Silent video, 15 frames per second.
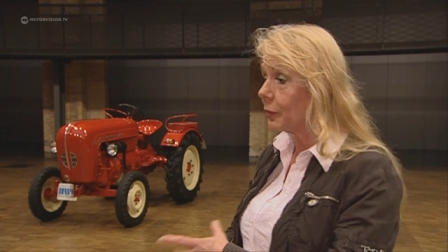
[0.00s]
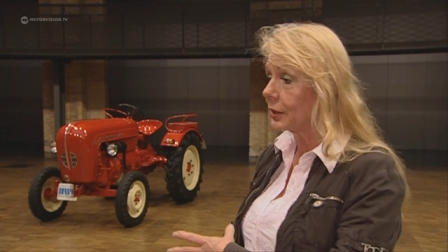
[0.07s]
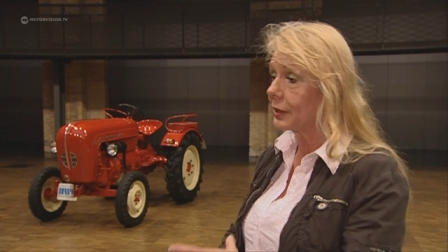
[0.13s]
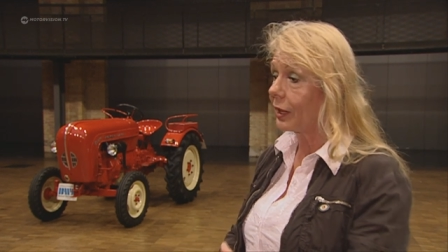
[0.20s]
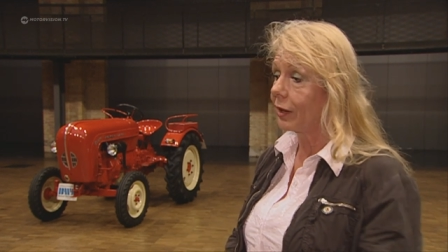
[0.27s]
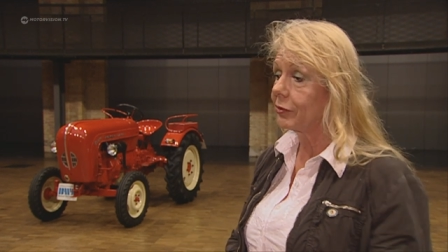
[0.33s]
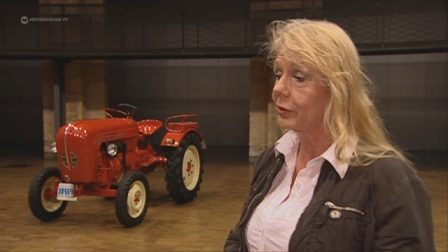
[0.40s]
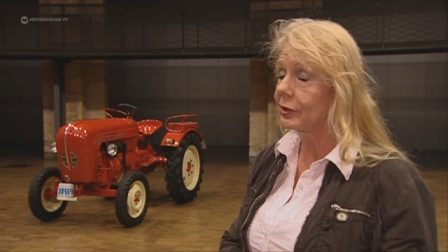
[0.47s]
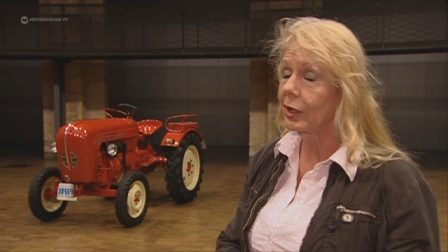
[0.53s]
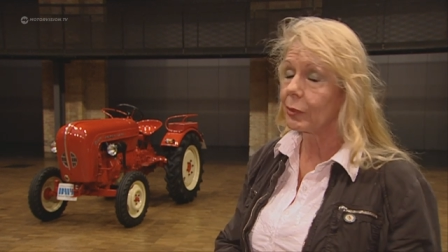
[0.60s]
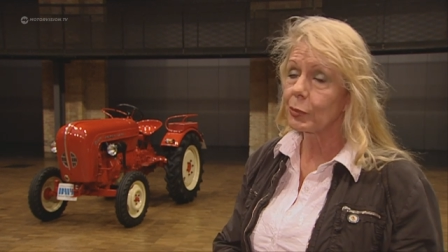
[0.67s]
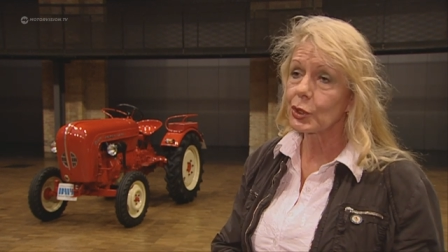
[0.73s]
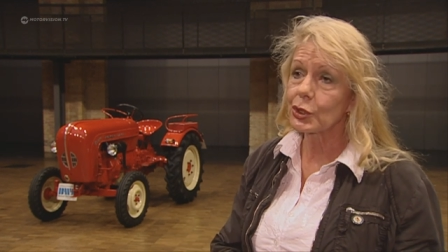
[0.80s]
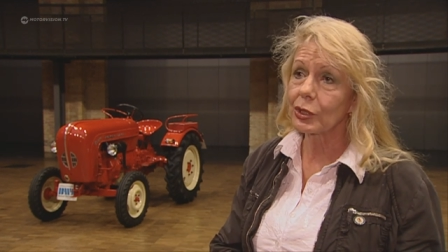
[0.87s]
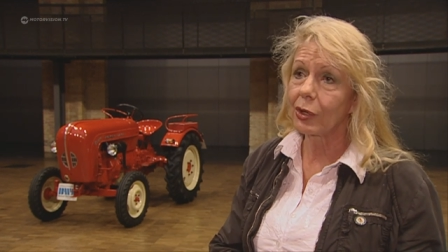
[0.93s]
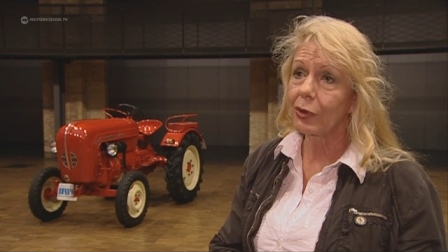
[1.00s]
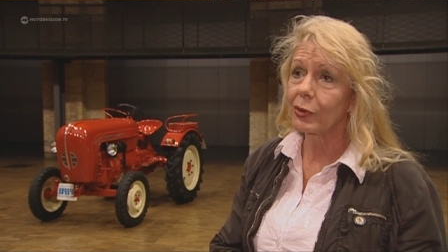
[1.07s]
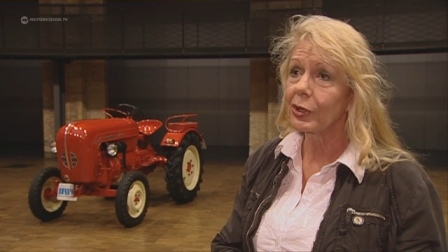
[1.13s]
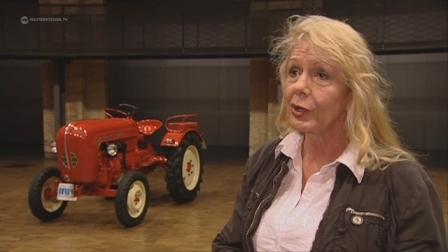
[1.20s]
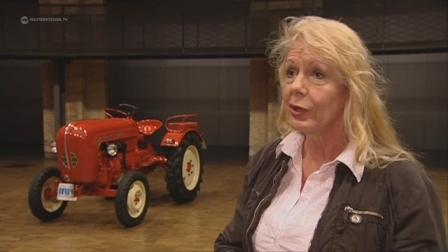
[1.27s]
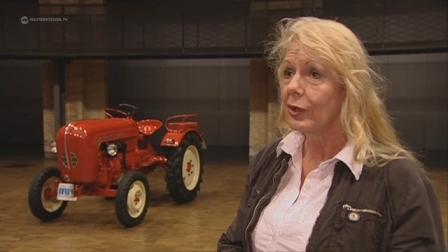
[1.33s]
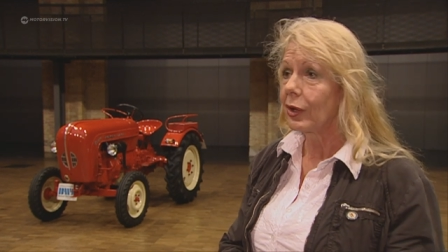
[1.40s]
and
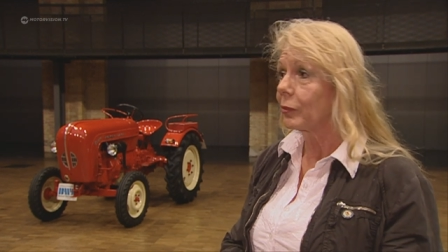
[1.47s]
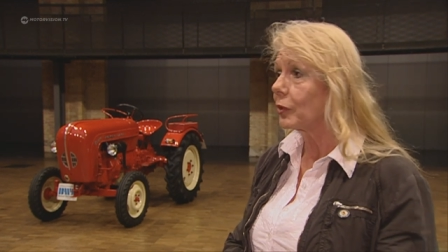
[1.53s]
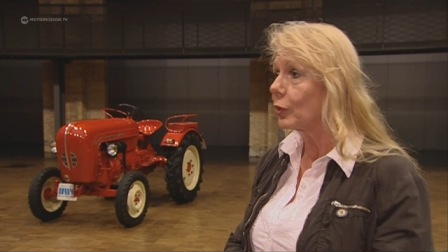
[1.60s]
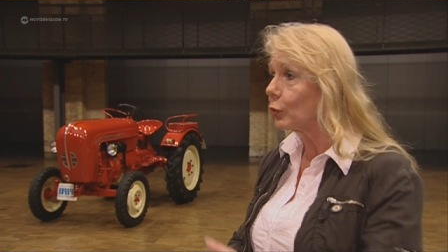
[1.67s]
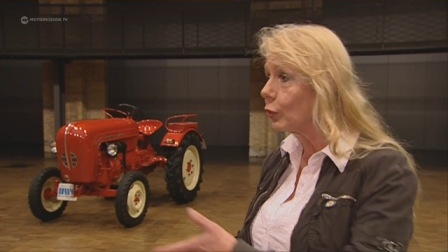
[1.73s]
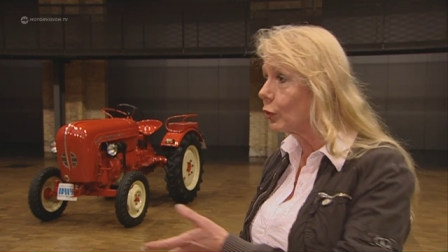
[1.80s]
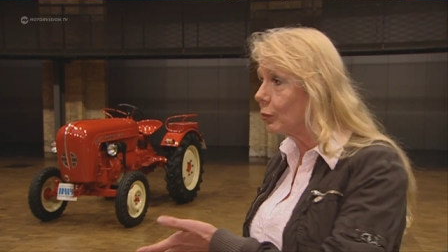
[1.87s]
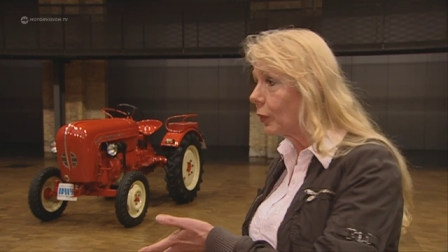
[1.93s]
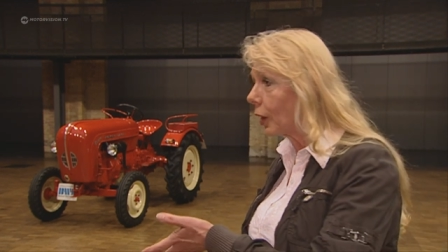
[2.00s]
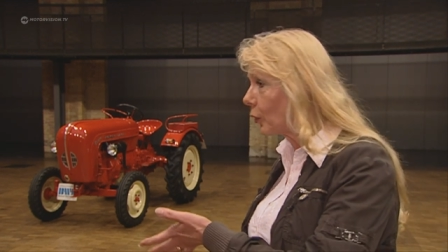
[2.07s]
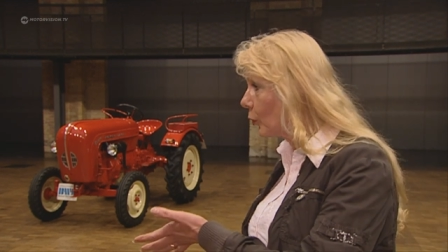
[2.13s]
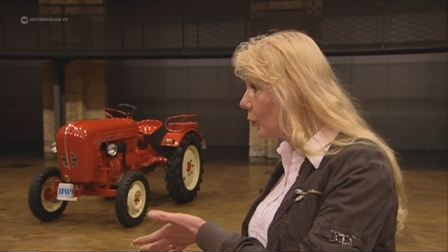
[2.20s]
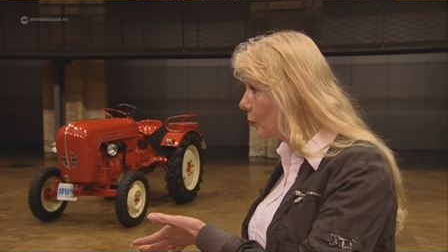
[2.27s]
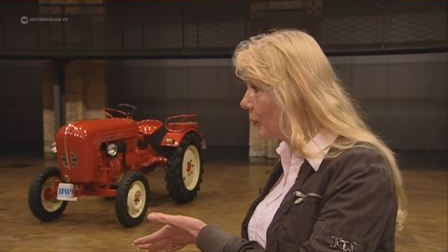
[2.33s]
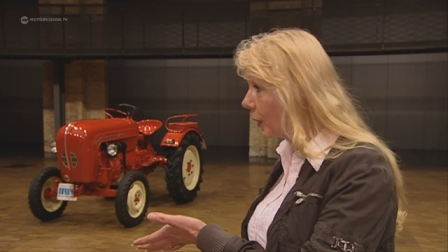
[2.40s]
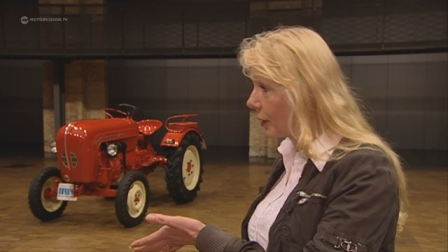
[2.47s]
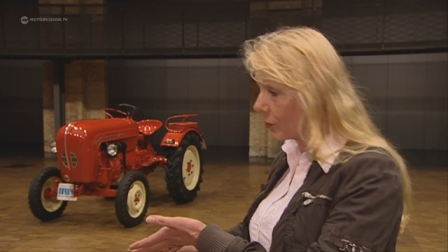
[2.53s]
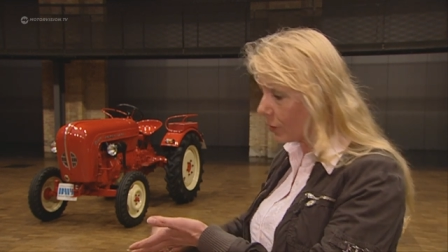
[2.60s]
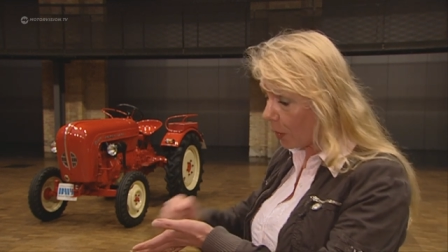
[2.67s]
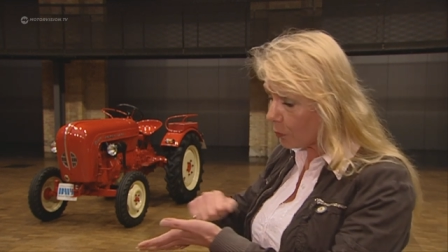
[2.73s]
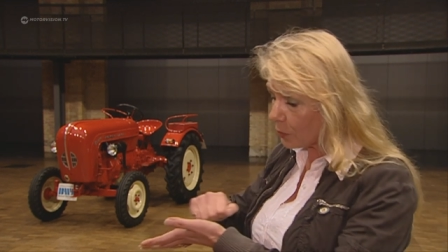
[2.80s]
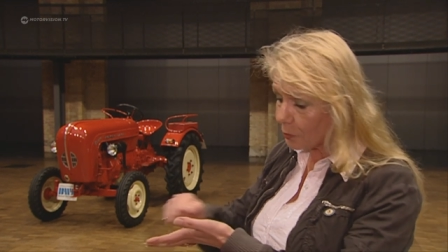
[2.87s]
they would say,
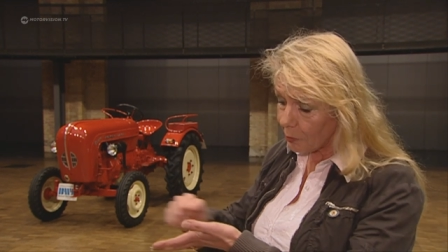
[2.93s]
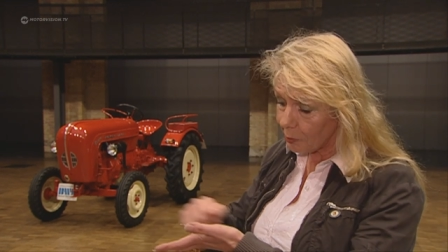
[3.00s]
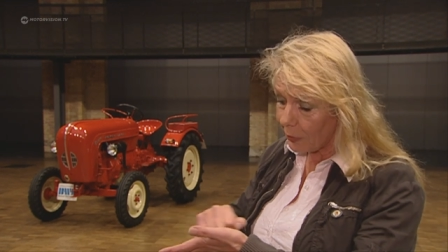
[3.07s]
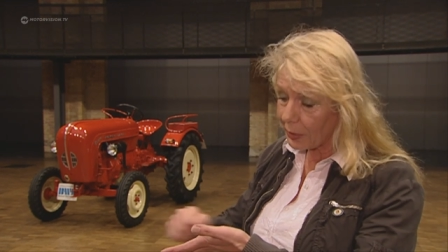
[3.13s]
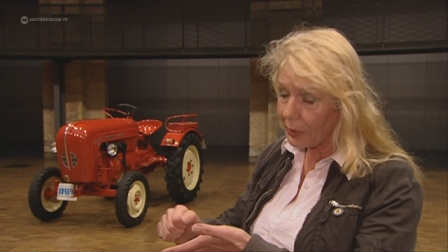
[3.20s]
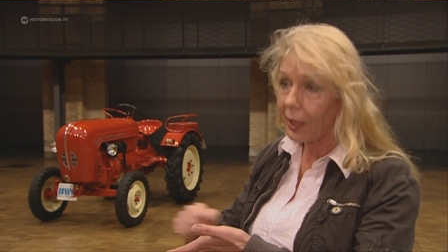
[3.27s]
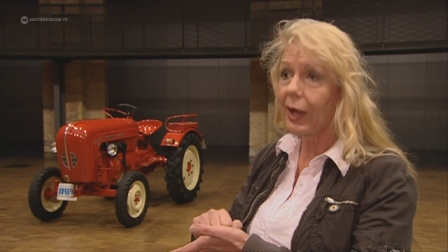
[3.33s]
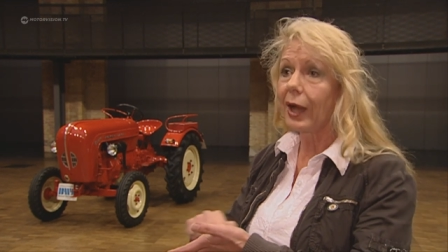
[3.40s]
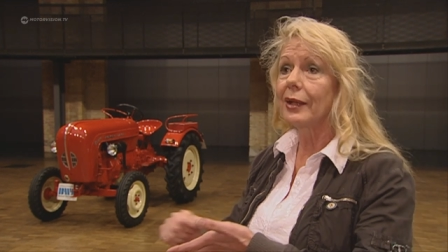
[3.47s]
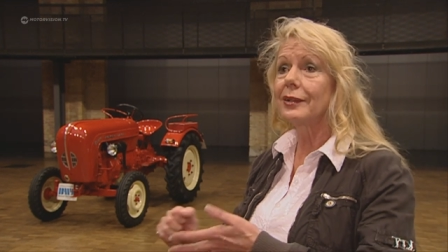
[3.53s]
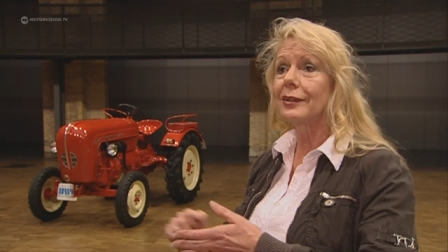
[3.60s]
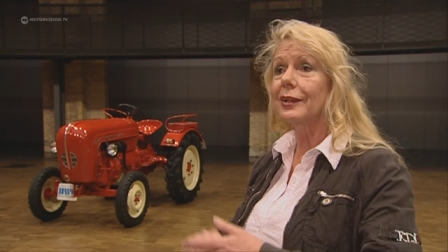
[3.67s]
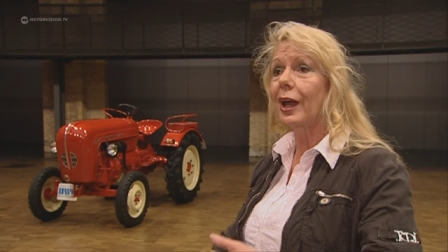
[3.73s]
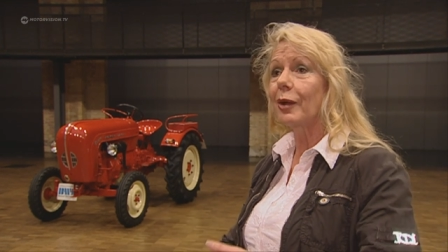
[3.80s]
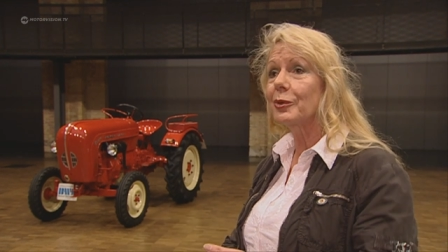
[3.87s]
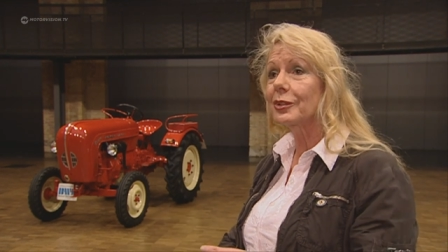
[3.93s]
Look, I polished this by